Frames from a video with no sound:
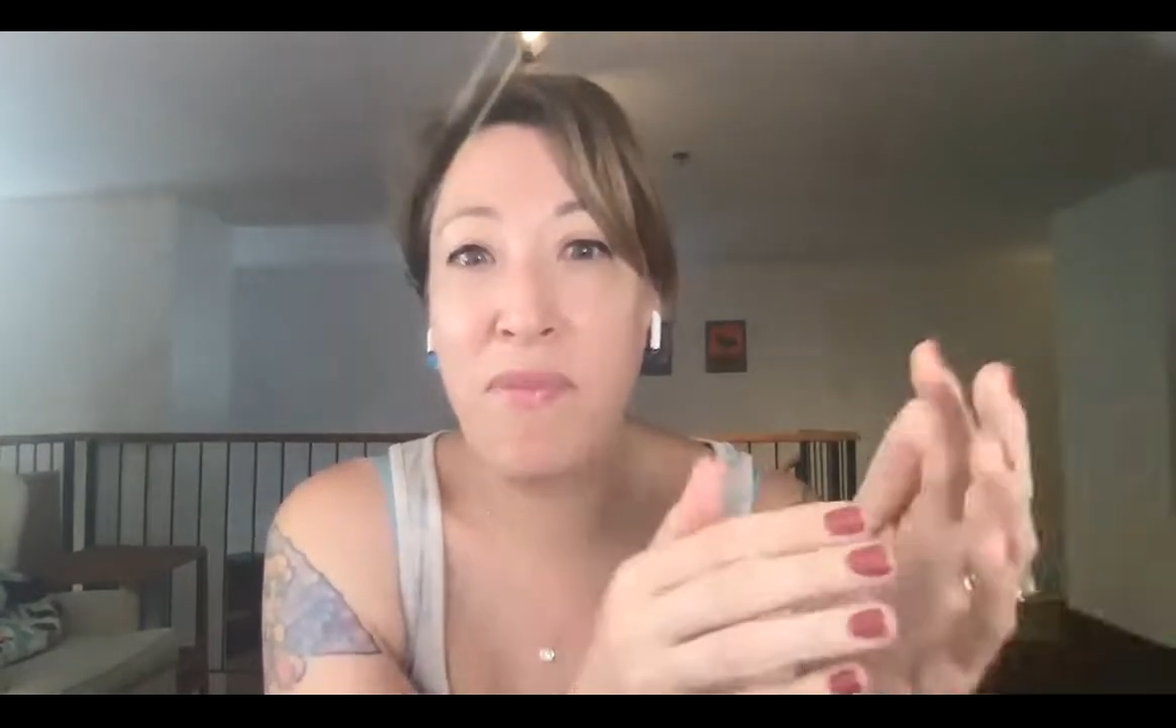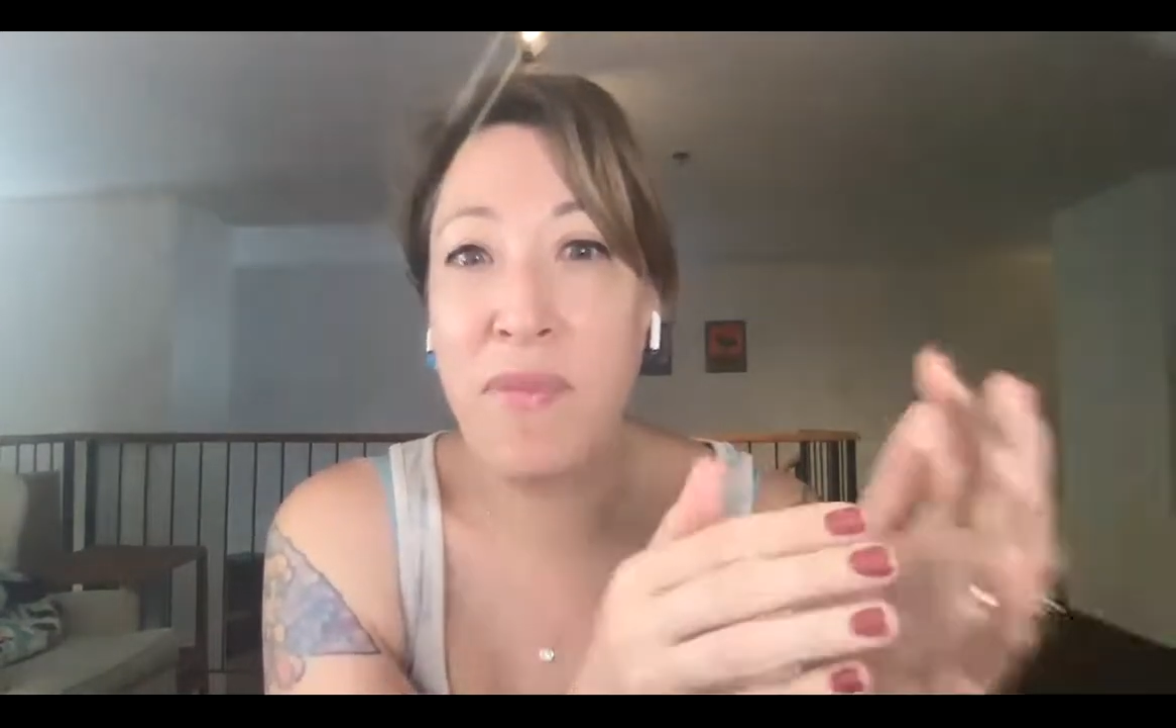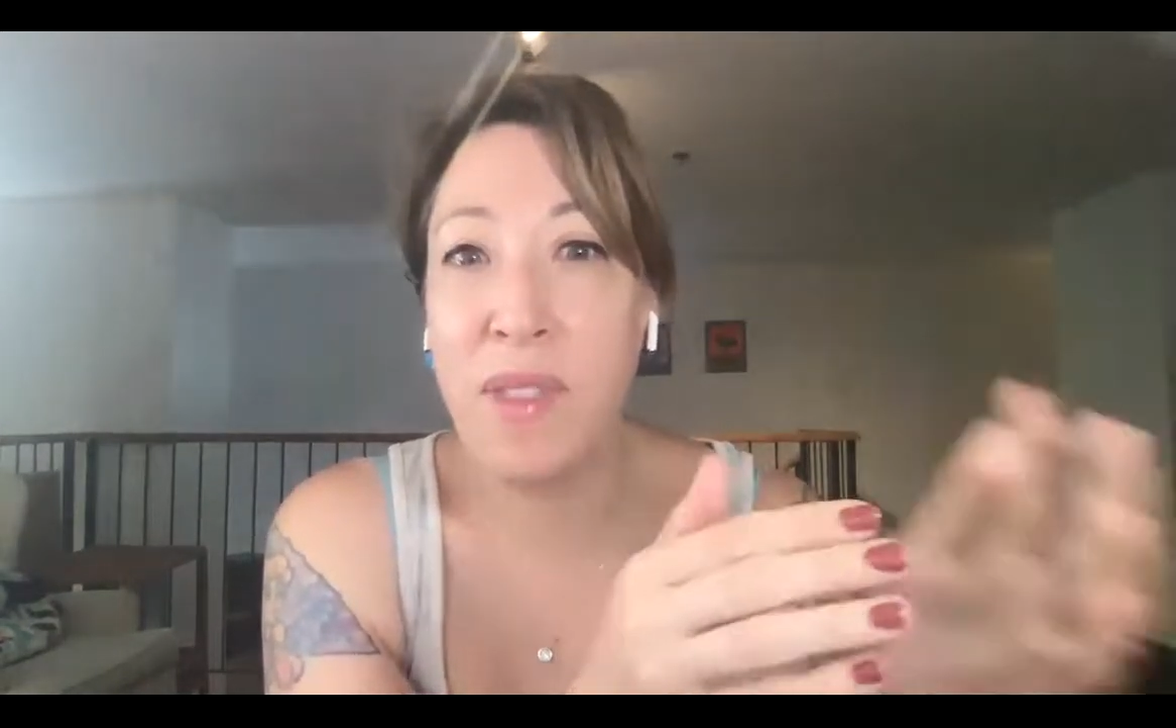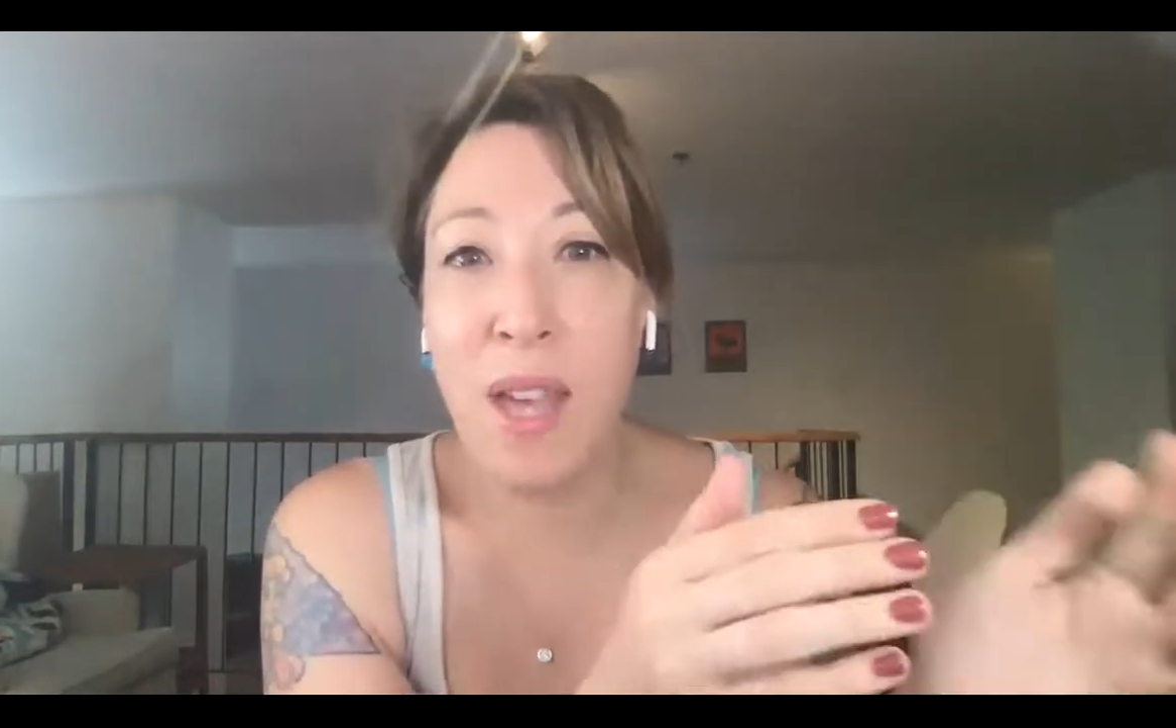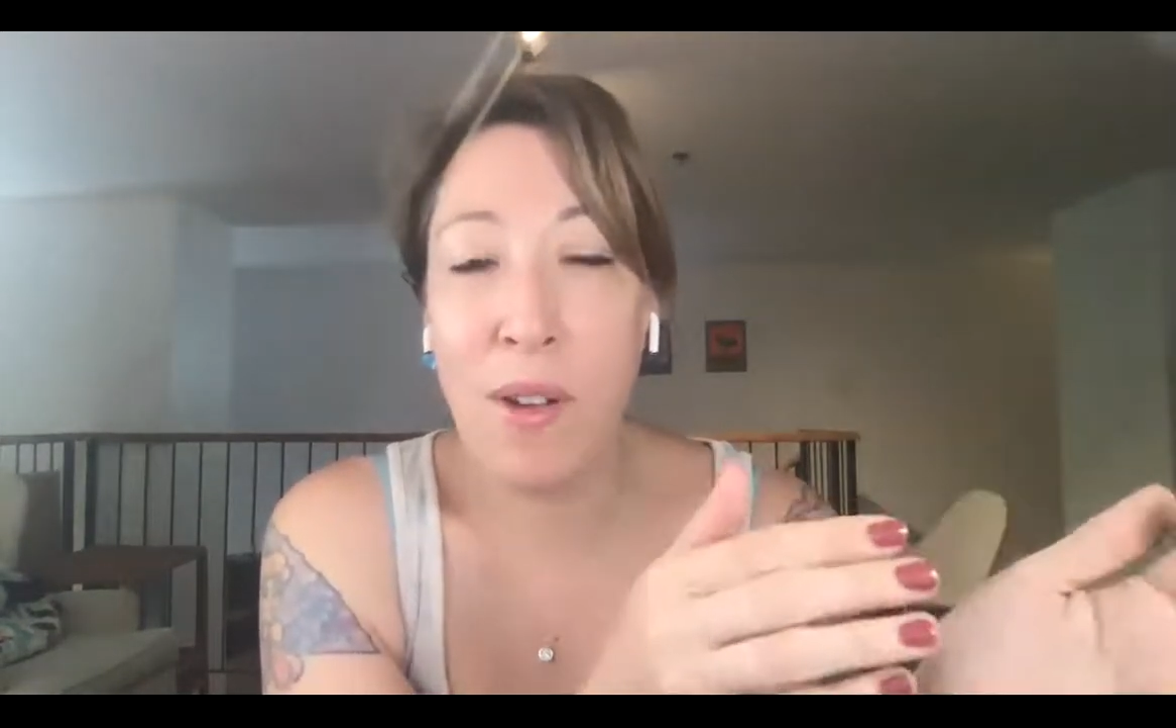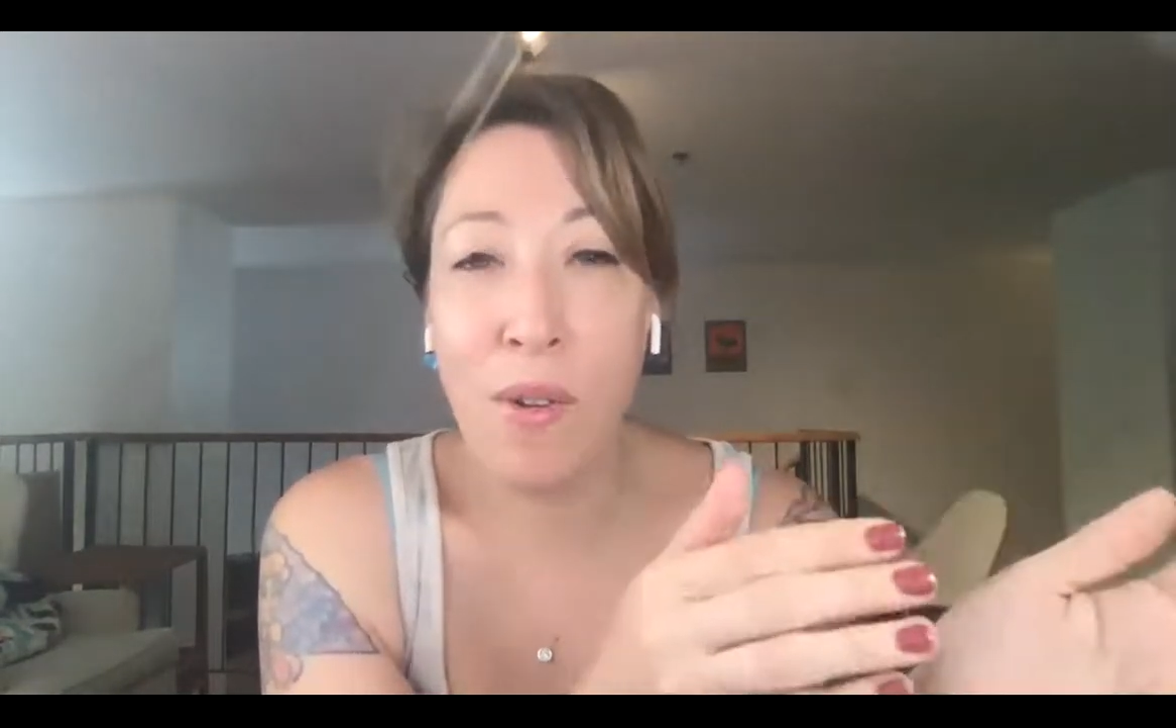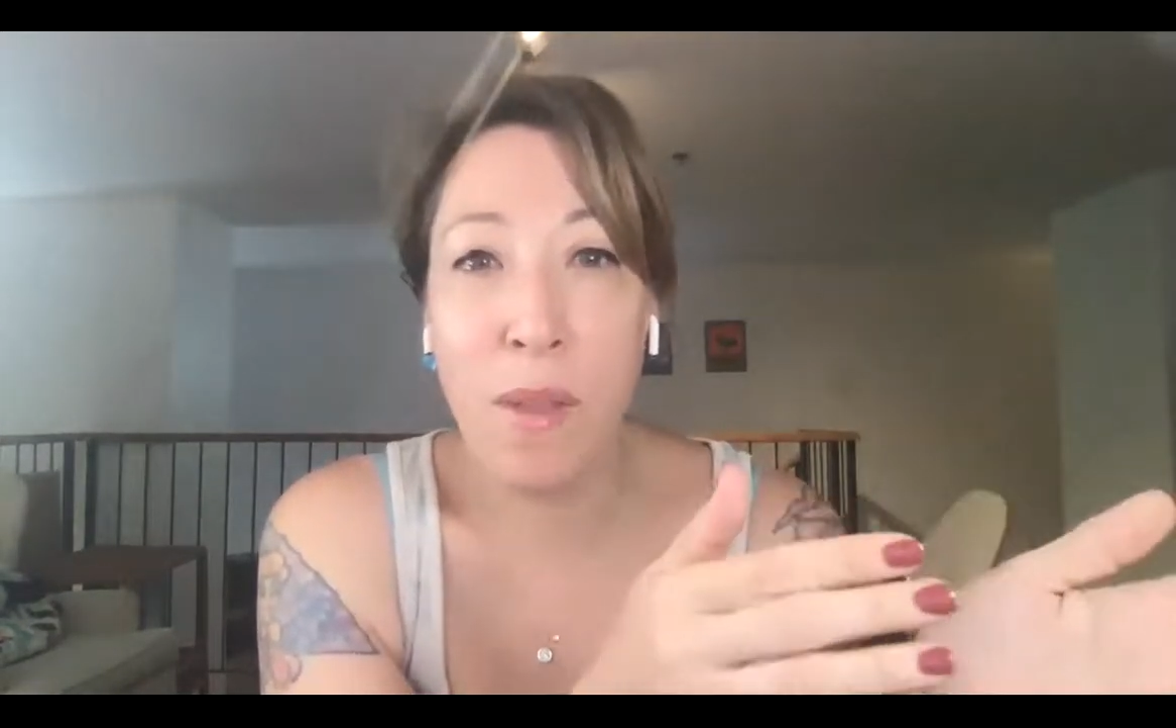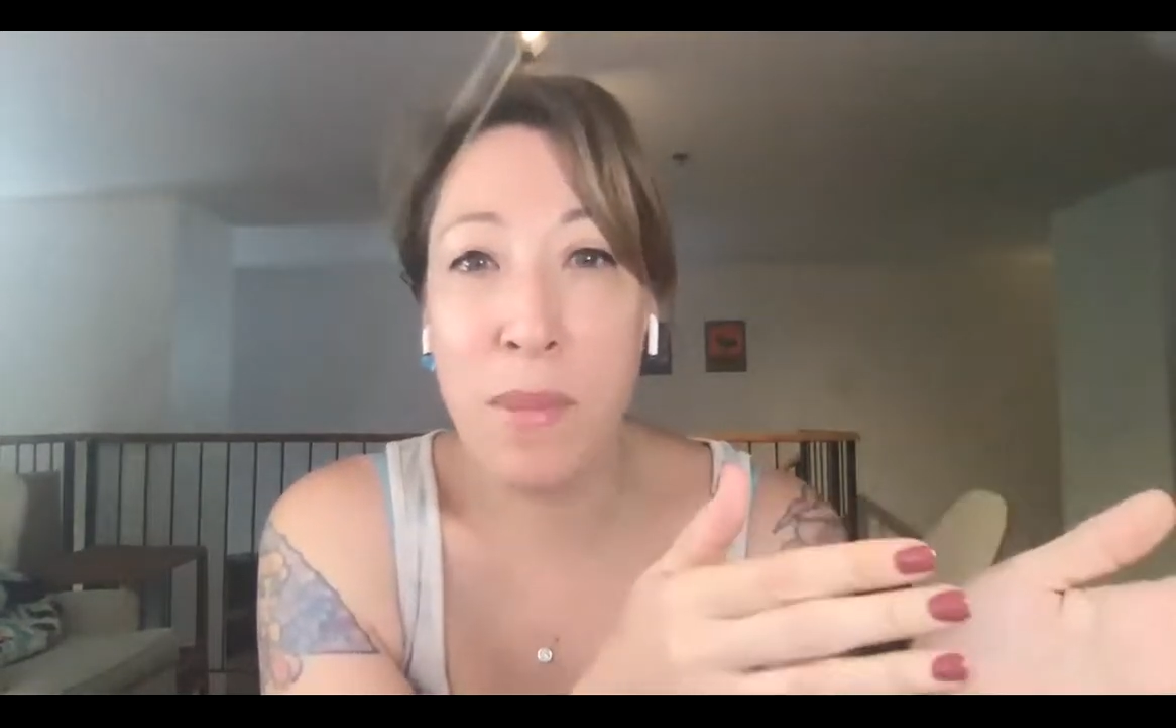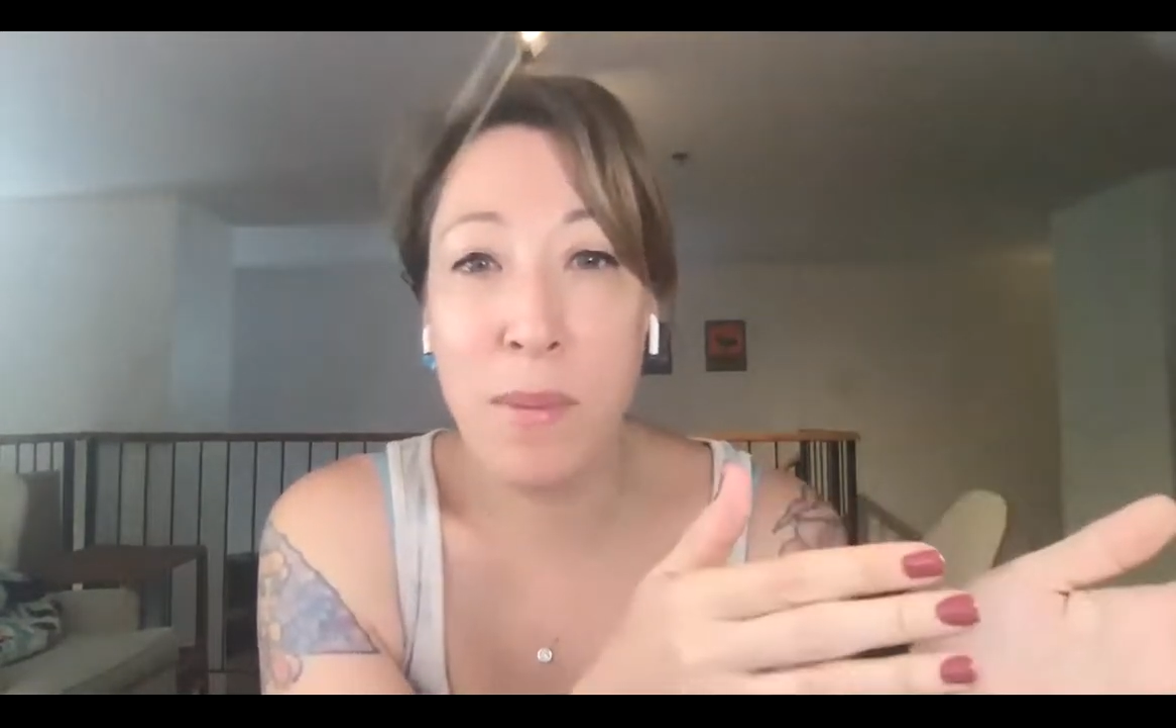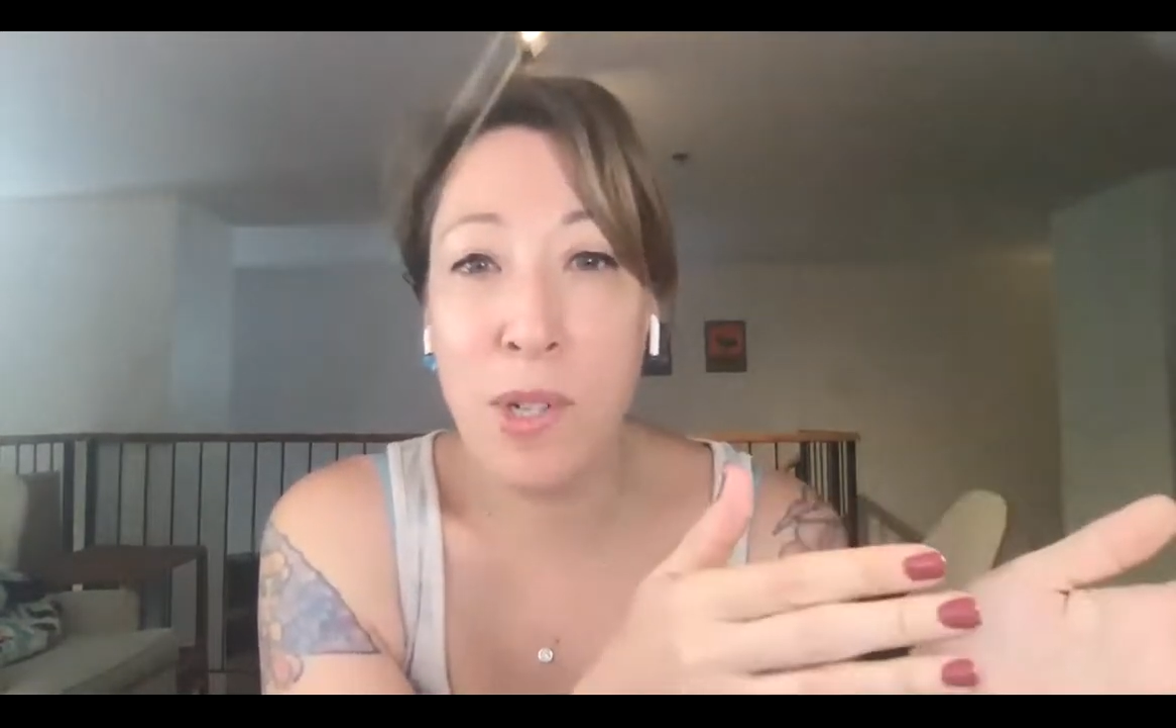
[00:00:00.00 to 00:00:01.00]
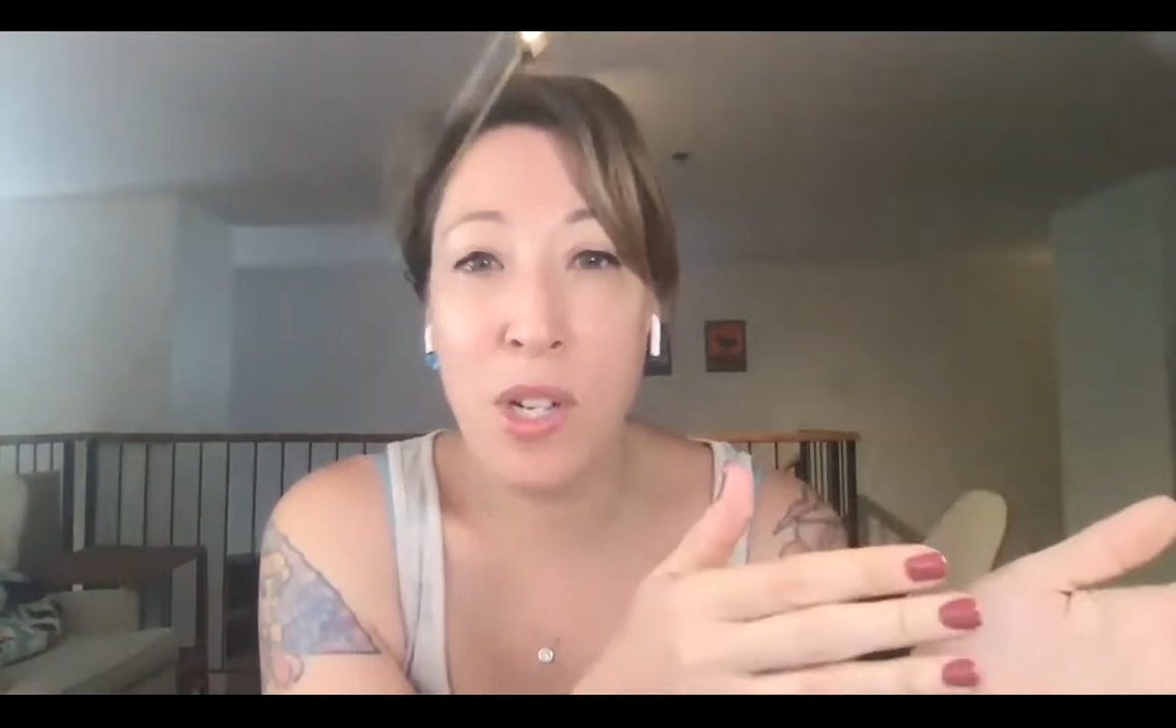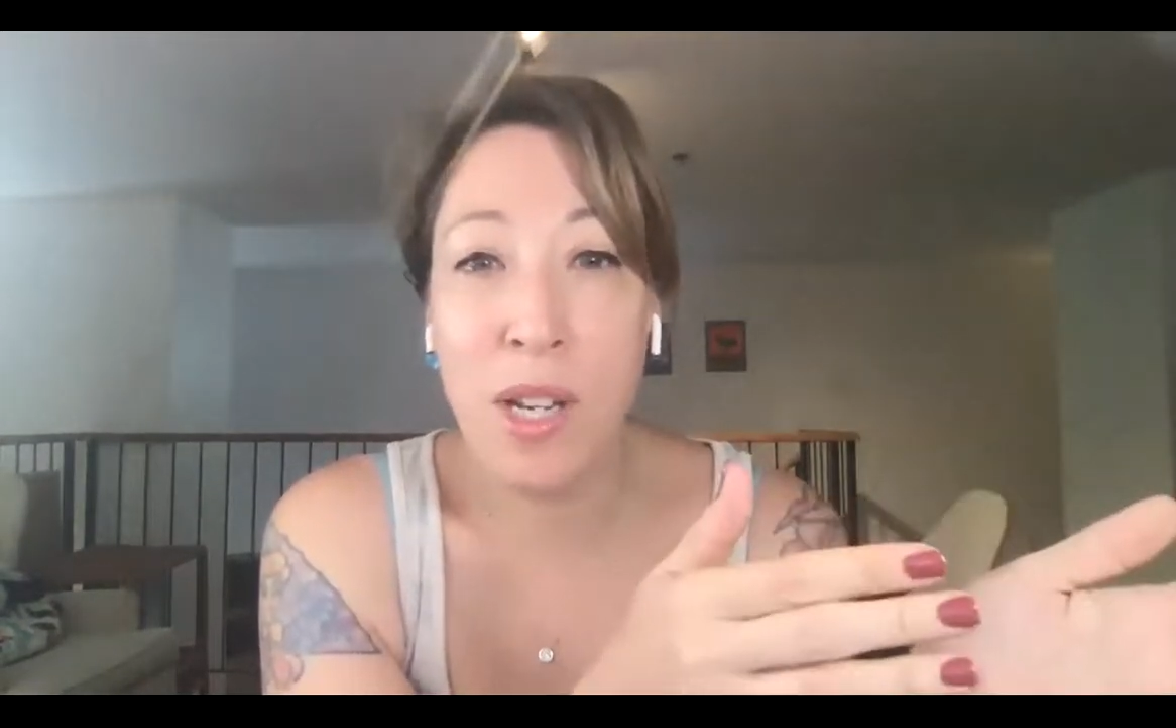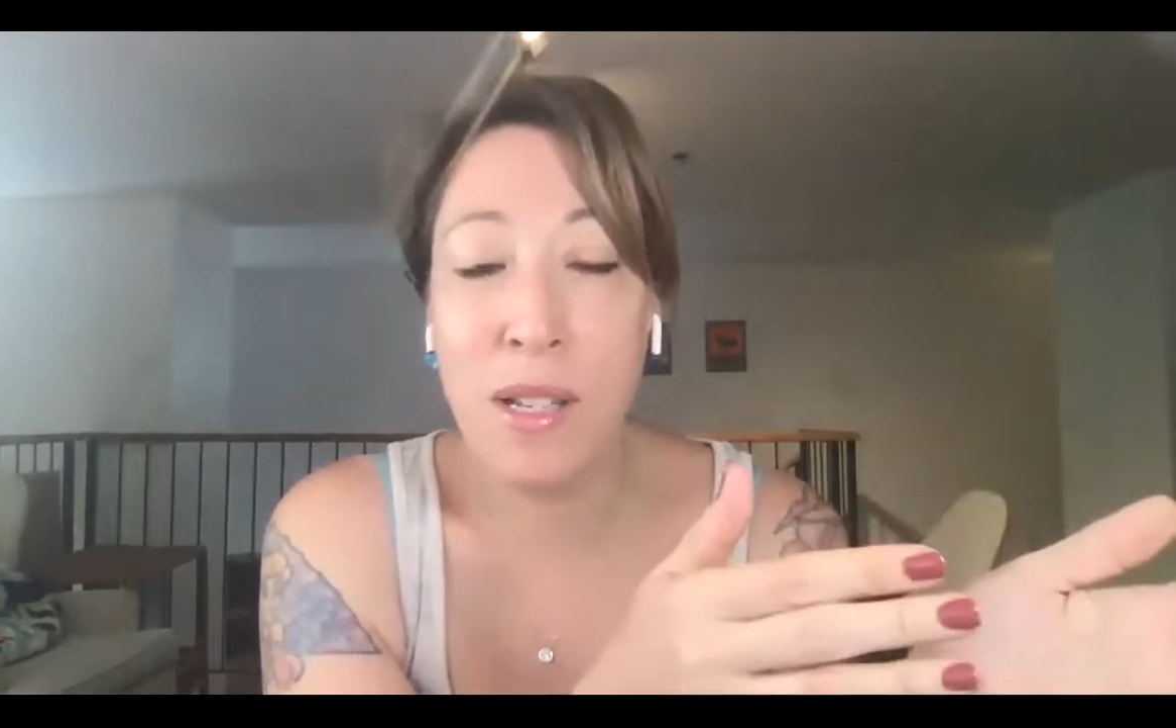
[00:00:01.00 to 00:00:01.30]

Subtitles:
the algorithm is a machine.